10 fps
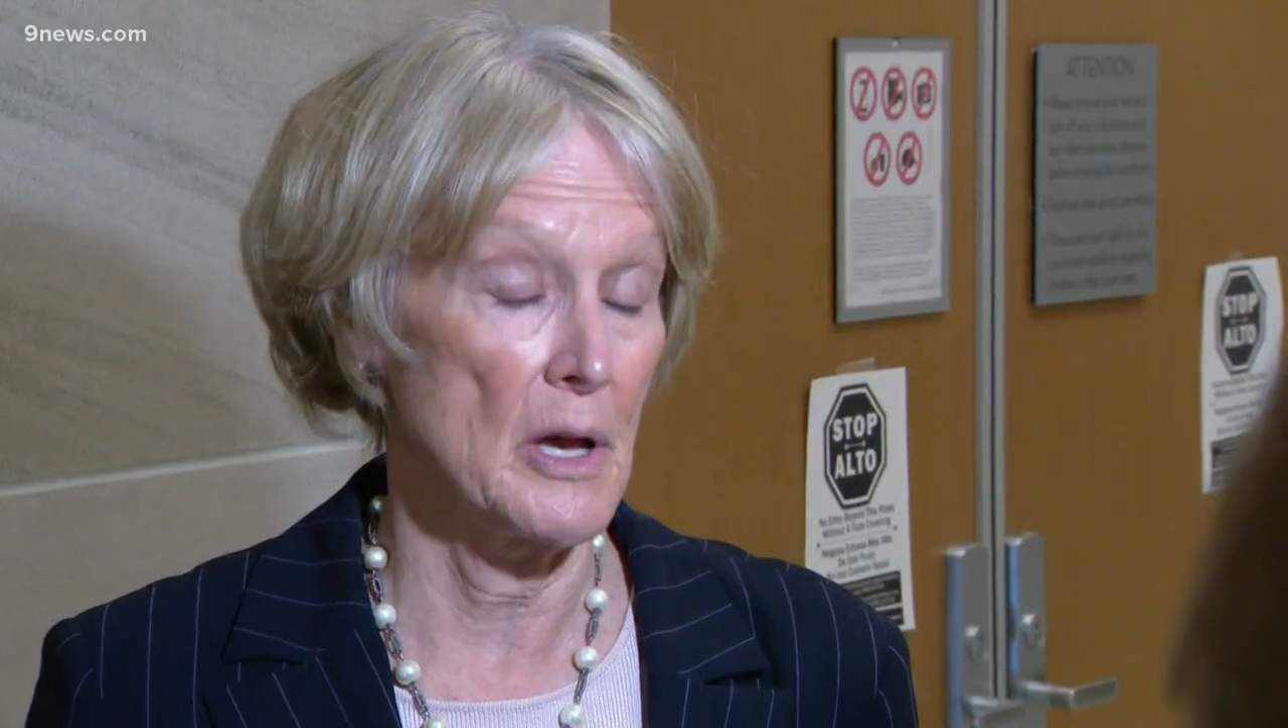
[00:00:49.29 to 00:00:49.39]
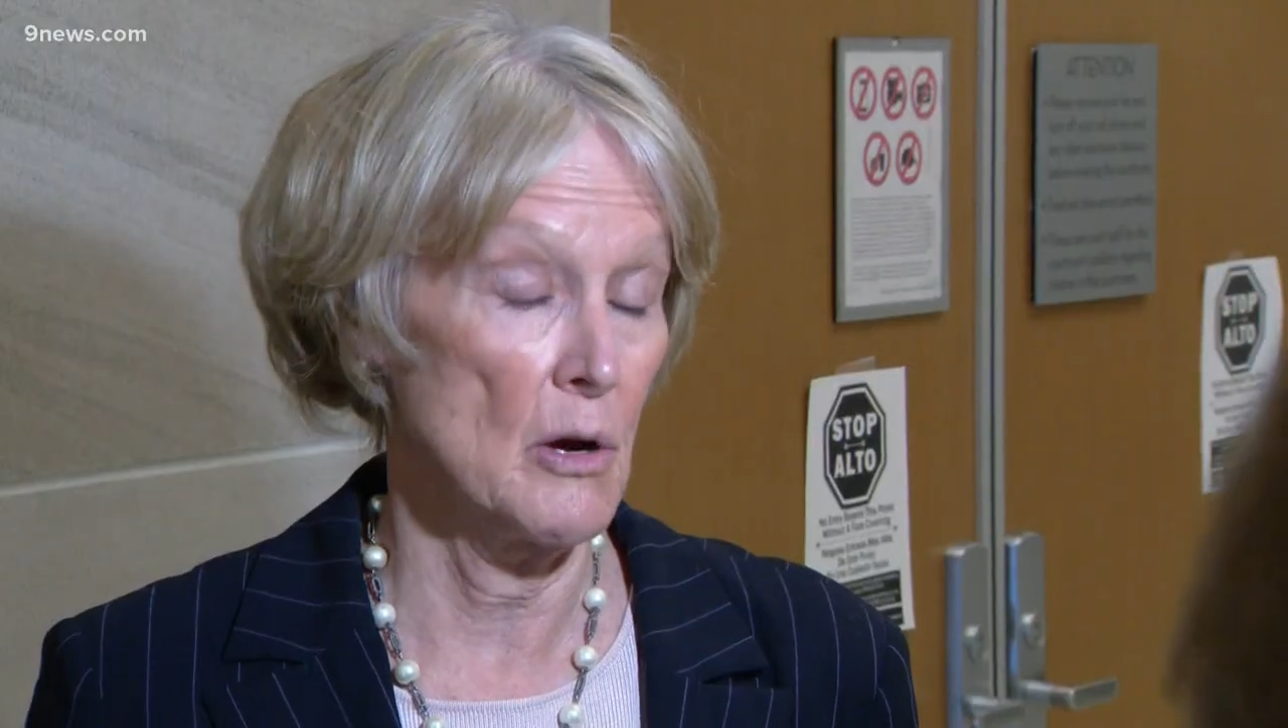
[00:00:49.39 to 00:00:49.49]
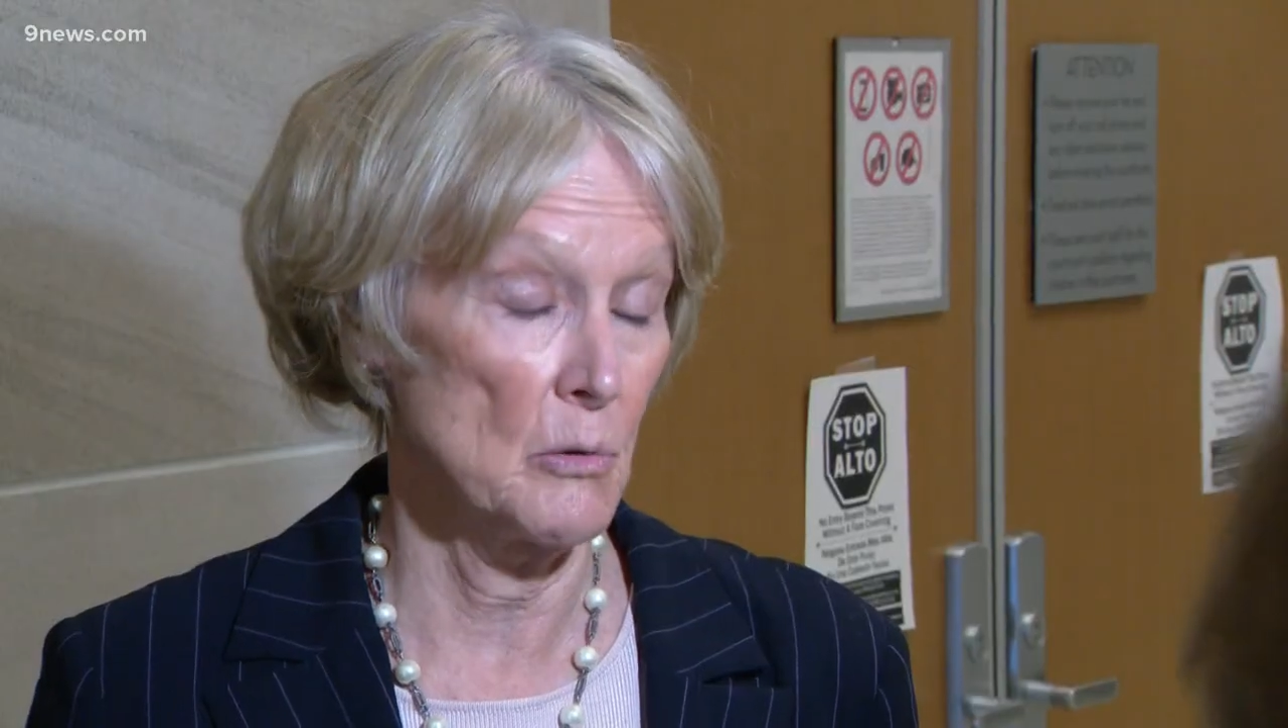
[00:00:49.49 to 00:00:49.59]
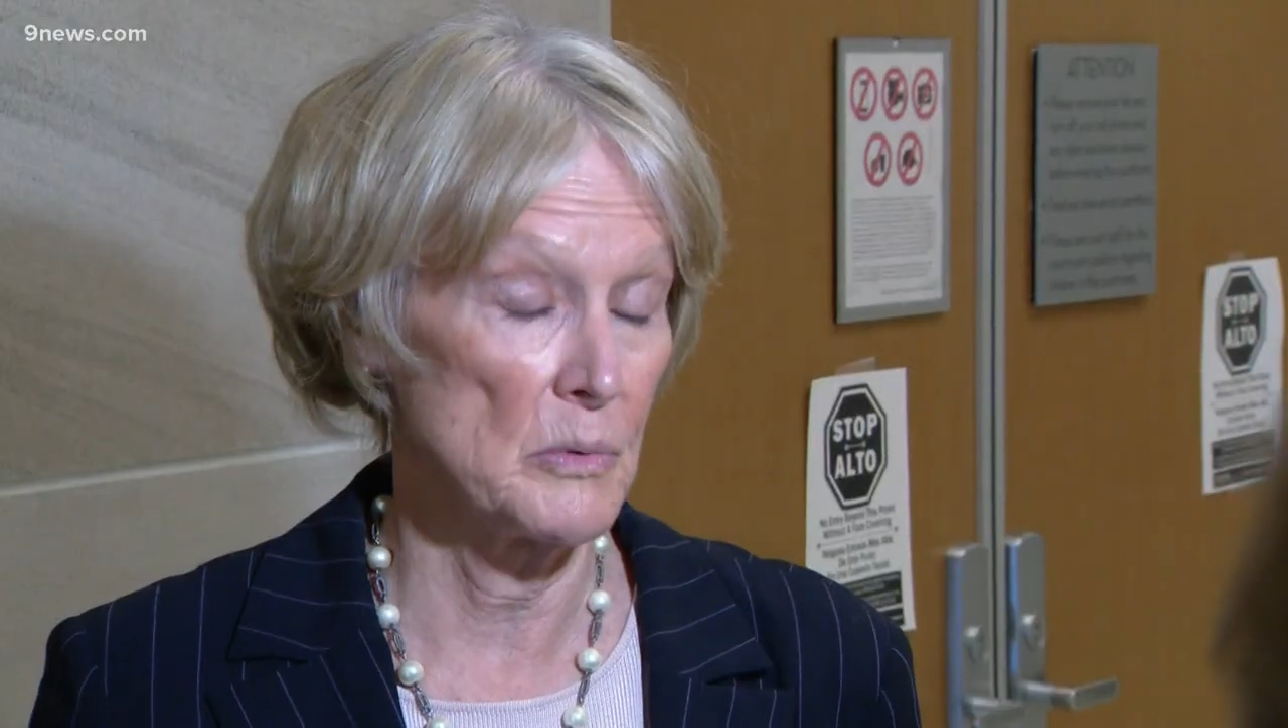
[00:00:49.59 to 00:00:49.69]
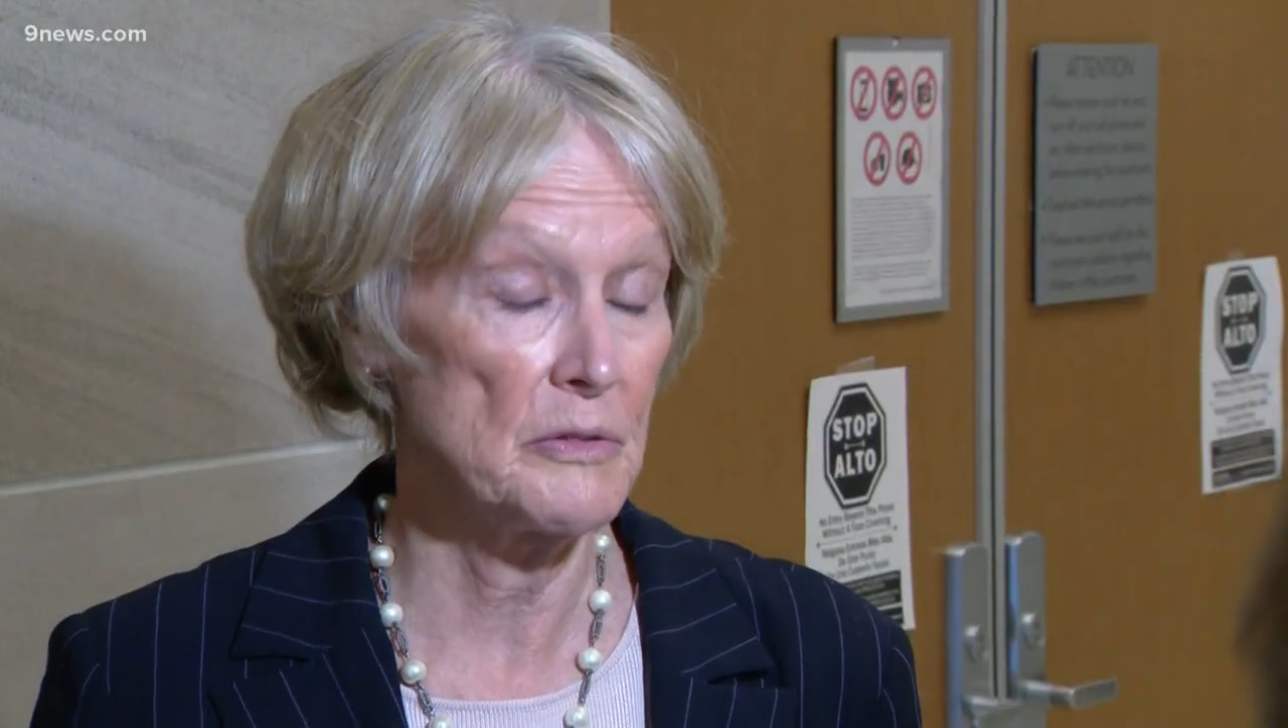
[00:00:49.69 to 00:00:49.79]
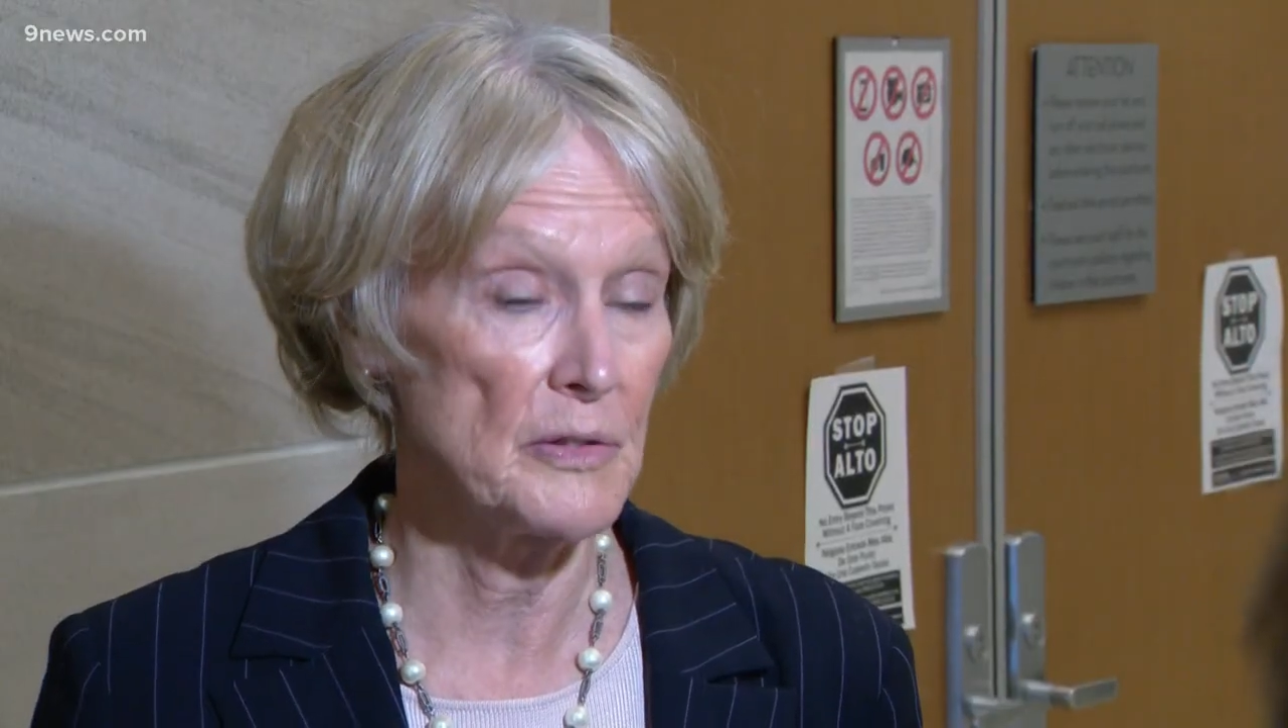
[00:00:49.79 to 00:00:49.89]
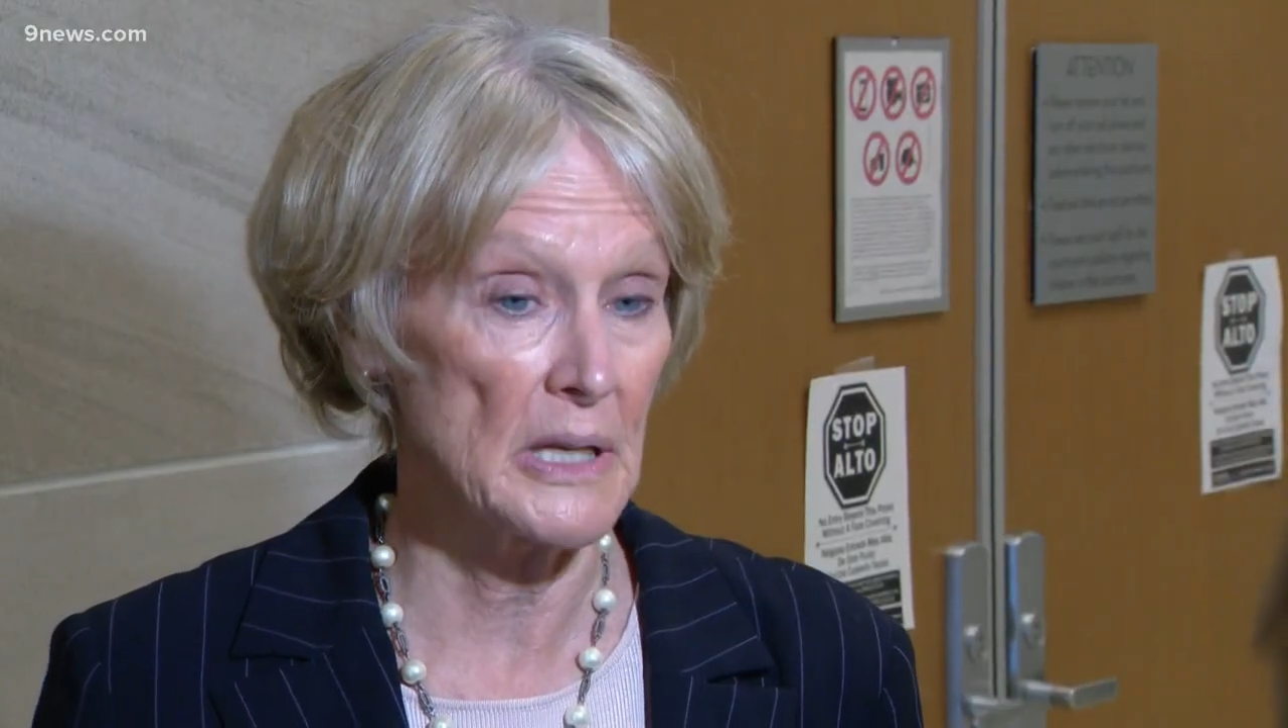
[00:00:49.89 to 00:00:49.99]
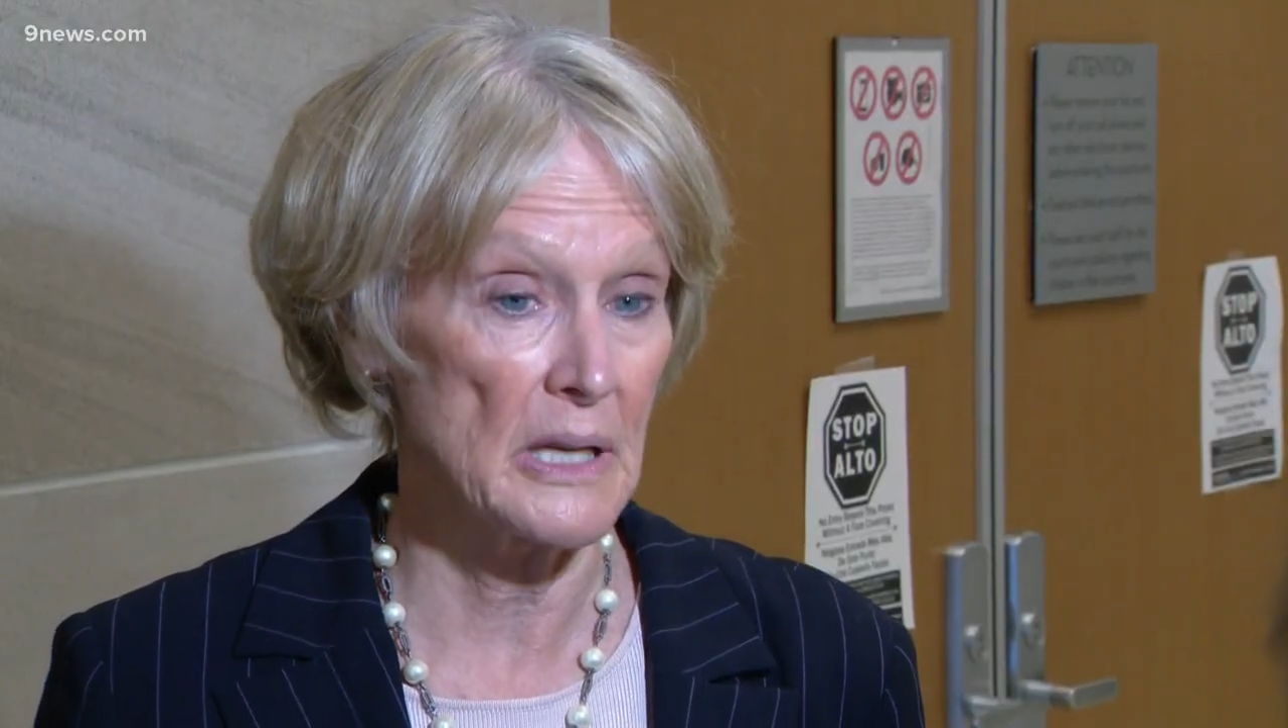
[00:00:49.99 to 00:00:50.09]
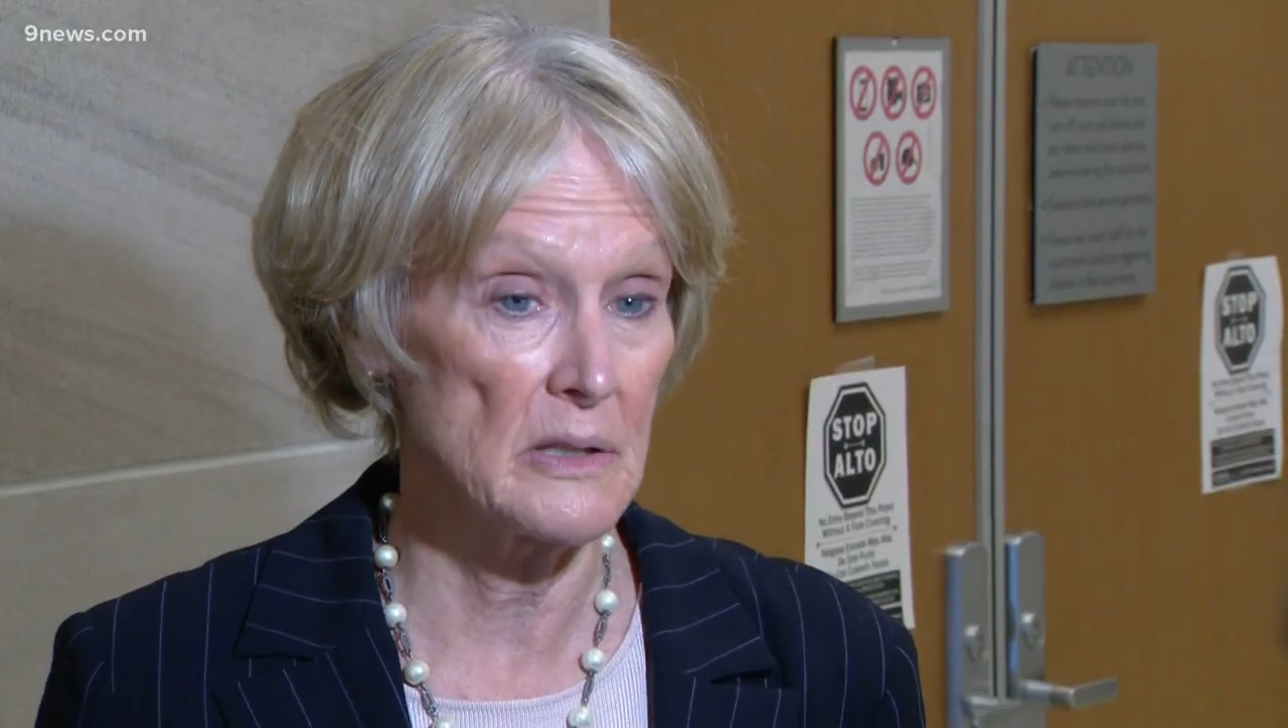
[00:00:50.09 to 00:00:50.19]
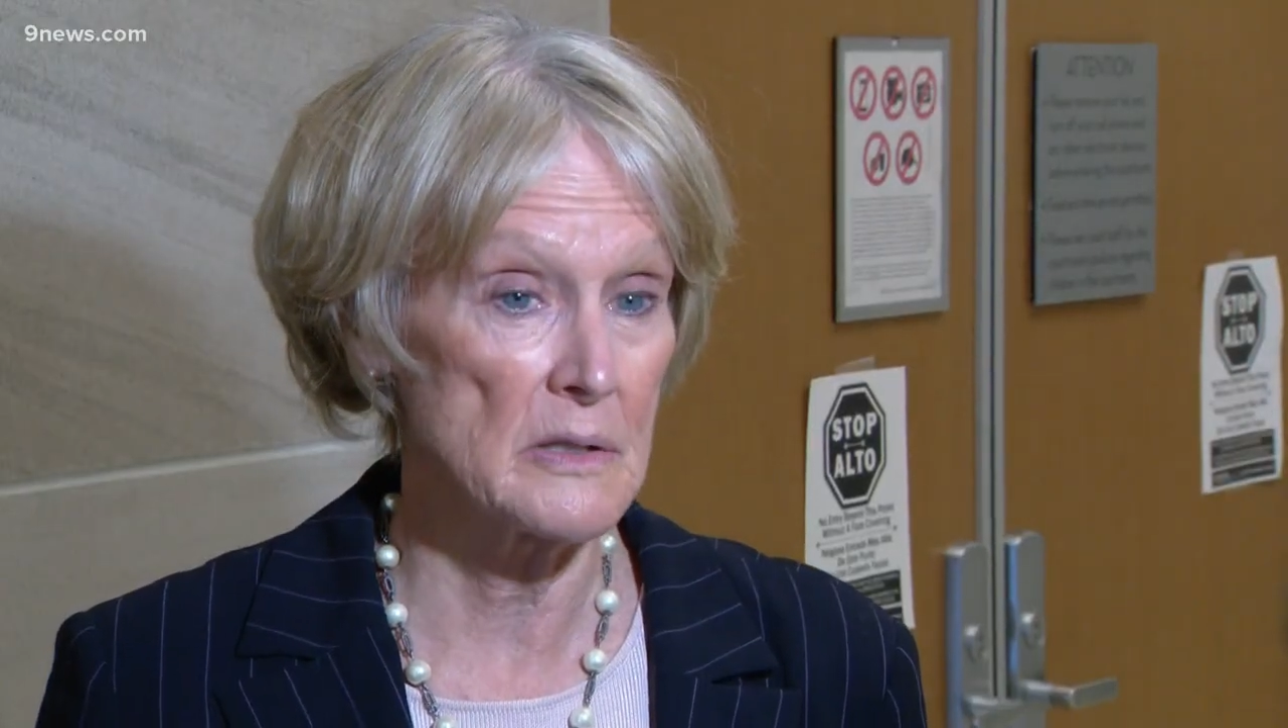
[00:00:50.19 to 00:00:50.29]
horrific